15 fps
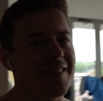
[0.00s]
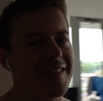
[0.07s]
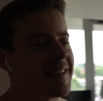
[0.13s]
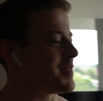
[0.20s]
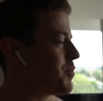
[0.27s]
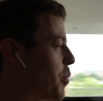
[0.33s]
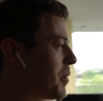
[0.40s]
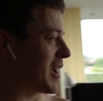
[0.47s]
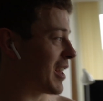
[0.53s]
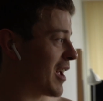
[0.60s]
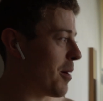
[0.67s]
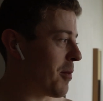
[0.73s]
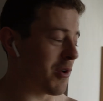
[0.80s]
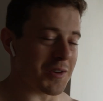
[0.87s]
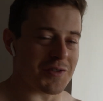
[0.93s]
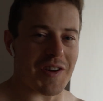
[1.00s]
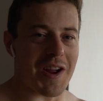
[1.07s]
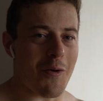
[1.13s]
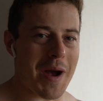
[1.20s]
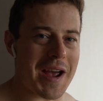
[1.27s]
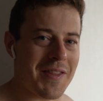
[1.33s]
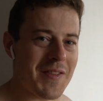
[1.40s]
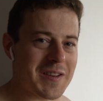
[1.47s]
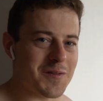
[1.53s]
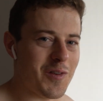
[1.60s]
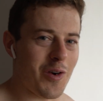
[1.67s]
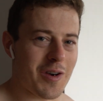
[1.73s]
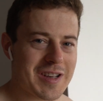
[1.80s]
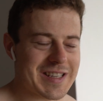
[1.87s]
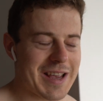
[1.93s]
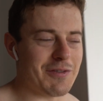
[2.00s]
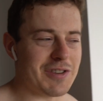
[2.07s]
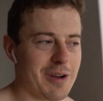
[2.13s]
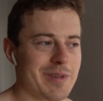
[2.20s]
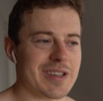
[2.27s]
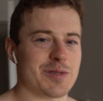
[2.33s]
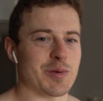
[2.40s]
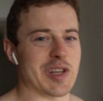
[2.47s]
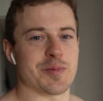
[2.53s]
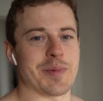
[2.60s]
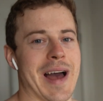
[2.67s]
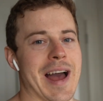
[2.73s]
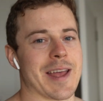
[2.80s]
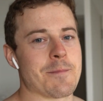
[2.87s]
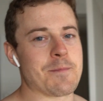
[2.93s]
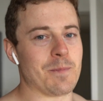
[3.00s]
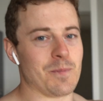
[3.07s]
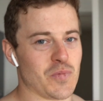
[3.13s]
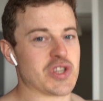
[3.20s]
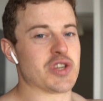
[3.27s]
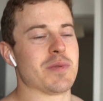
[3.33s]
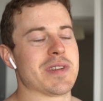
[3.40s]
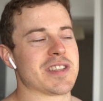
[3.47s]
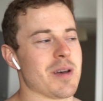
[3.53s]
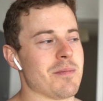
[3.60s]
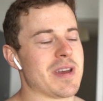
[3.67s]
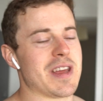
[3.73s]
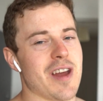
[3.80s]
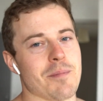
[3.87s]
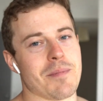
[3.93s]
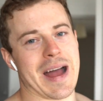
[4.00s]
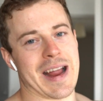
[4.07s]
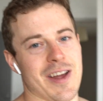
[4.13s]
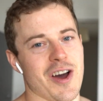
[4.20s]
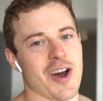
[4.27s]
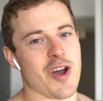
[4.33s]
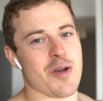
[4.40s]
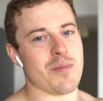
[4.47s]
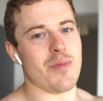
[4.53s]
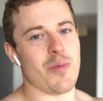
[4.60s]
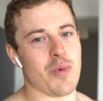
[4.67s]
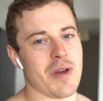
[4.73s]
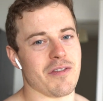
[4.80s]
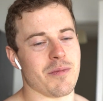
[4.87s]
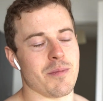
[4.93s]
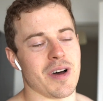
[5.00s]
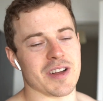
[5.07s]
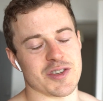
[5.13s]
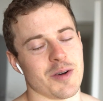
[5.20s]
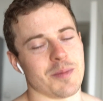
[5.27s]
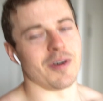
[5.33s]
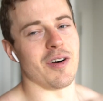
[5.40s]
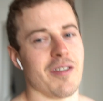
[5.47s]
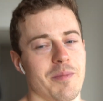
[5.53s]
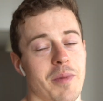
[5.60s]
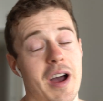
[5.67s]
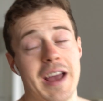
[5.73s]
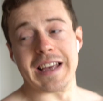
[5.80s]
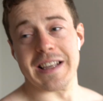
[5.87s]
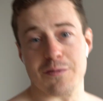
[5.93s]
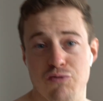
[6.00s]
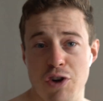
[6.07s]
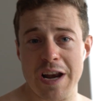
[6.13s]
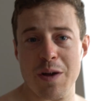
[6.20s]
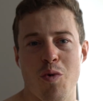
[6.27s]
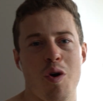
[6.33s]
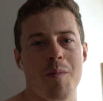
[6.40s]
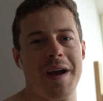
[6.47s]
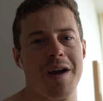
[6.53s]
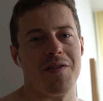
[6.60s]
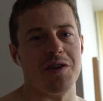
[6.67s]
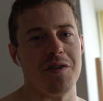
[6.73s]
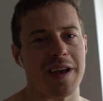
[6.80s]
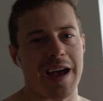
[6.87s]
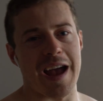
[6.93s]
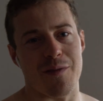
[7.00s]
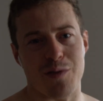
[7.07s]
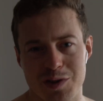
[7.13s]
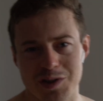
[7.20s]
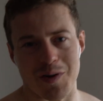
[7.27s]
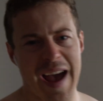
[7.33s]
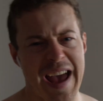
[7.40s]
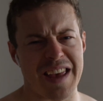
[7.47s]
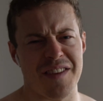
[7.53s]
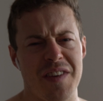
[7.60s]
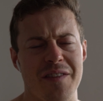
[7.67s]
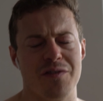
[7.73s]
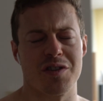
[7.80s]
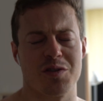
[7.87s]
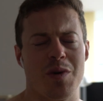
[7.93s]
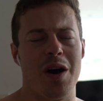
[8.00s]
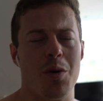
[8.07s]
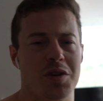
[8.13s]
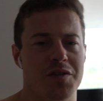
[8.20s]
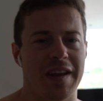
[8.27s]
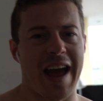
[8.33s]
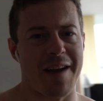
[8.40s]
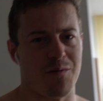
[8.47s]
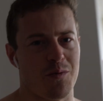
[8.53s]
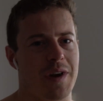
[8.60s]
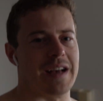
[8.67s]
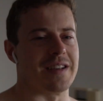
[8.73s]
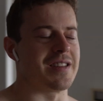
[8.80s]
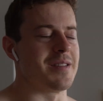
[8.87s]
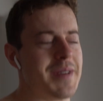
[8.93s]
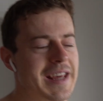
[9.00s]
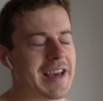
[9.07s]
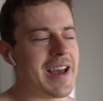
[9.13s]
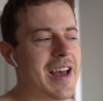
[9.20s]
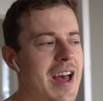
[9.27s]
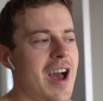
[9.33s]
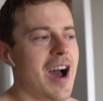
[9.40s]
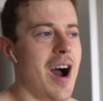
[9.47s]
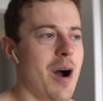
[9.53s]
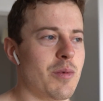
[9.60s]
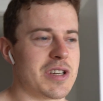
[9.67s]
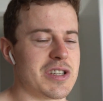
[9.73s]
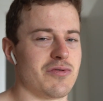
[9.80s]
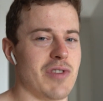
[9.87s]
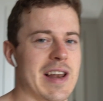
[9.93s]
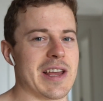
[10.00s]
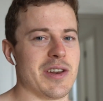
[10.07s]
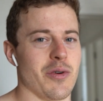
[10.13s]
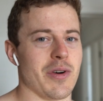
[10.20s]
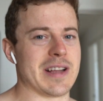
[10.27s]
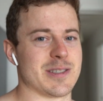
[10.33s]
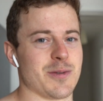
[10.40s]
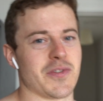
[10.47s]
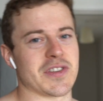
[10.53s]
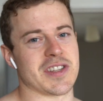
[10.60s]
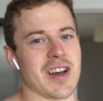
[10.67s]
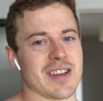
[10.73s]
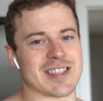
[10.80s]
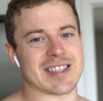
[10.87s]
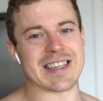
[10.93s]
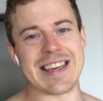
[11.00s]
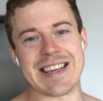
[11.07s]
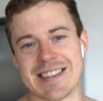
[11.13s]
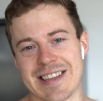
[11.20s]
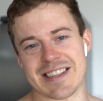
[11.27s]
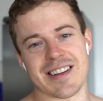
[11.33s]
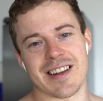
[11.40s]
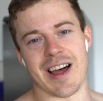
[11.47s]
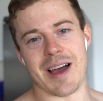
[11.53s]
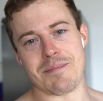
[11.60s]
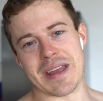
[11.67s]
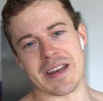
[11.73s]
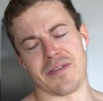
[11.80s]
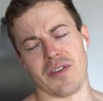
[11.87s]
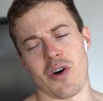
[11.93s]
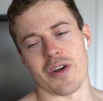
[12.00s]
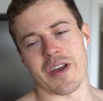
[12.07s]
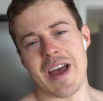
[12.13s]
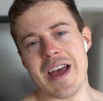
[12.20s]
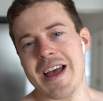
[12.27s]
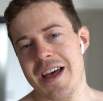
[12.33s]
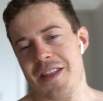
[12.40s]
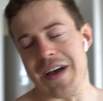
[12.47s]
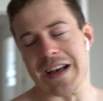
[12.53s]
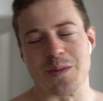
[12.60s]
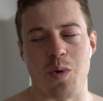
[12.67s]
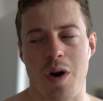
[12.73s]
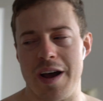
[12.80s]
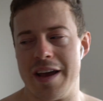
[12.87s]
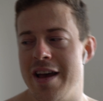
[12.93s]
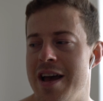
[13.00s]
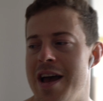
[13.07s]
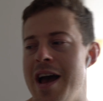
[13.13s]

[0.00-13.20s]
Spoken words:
It's probably going to come across real weird in this vlog because every time I switch back to doing something, I'm back at home with my top off. But it's really warm here in the UK. I've also got hay fever as well, which I think everyone has at the minute, which is really annoying. So if I start sneezing, like mid-vlog, that's why.